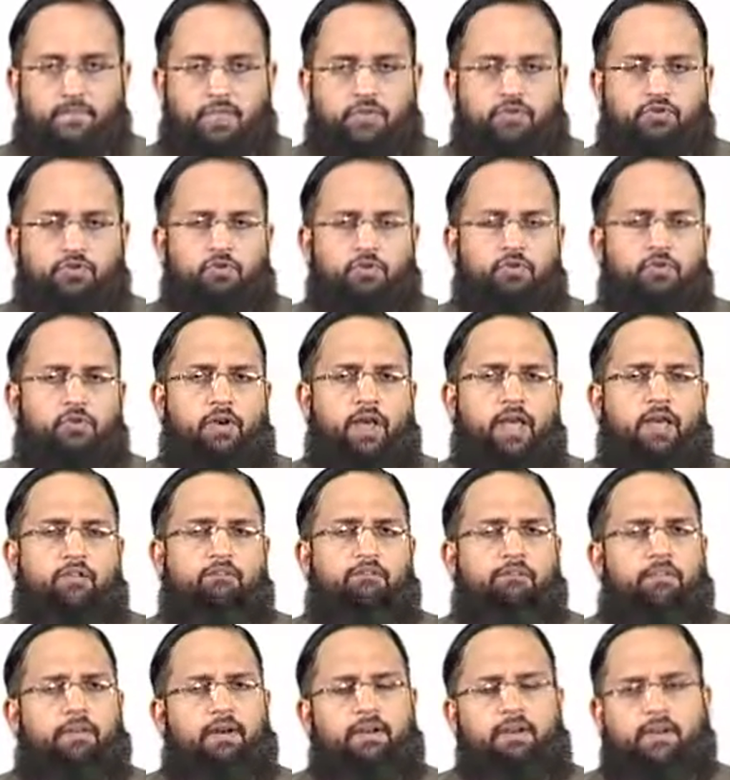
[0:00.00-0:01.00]
So you have
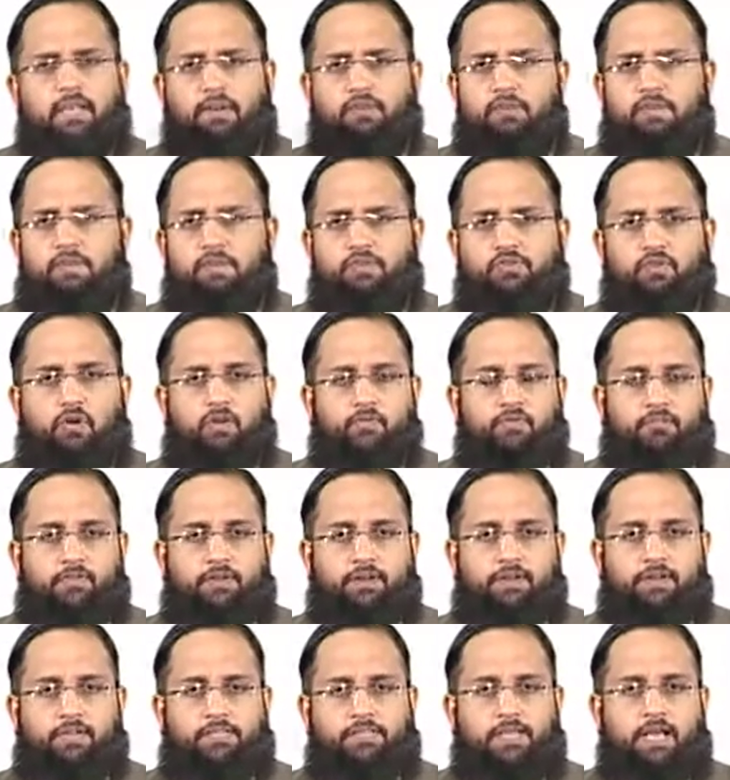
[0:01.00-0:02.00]
multiple
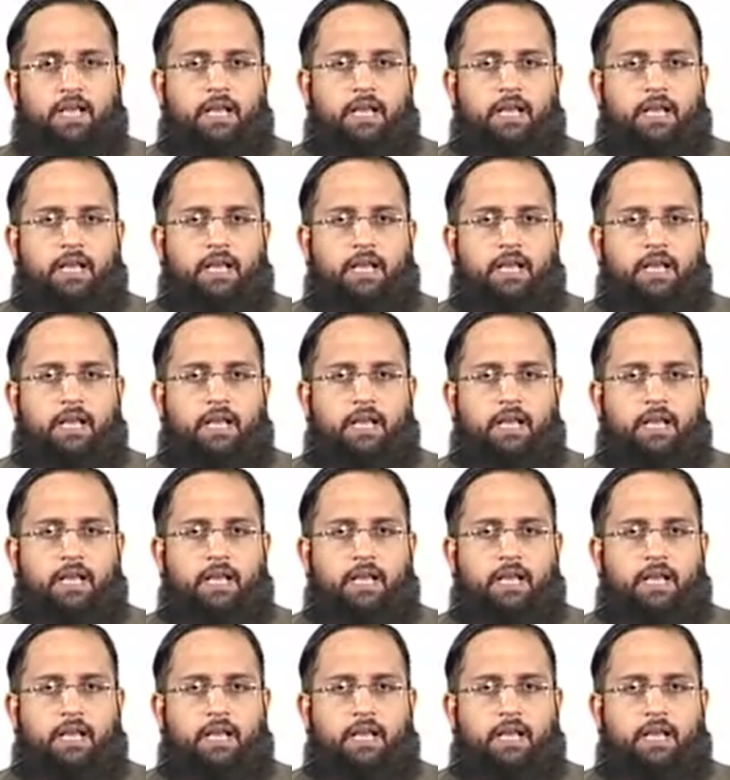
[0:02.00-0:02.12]
softwares